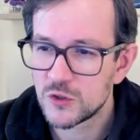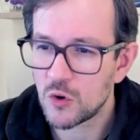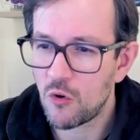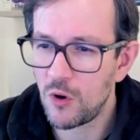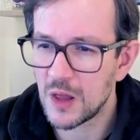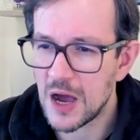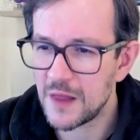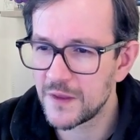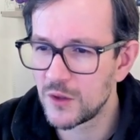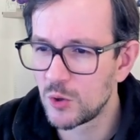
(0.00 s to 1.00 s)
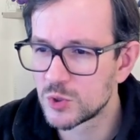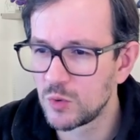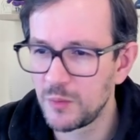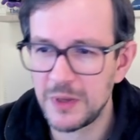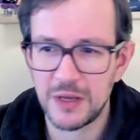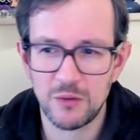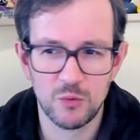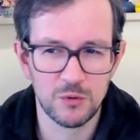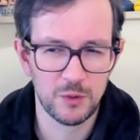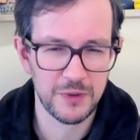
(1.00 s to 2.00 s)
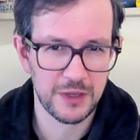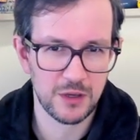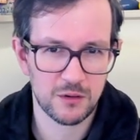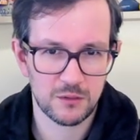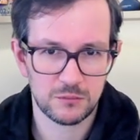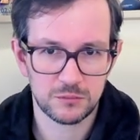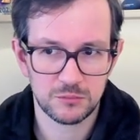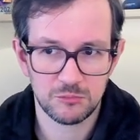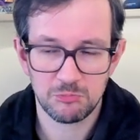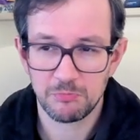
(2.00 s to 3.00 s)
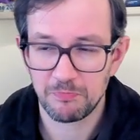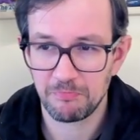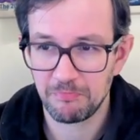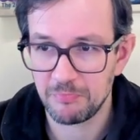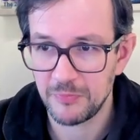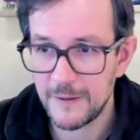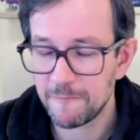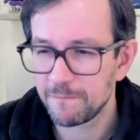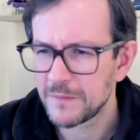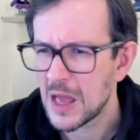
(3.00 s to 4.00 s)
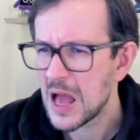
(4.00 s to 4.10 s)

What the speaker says: So all other nodes will be here. Yep.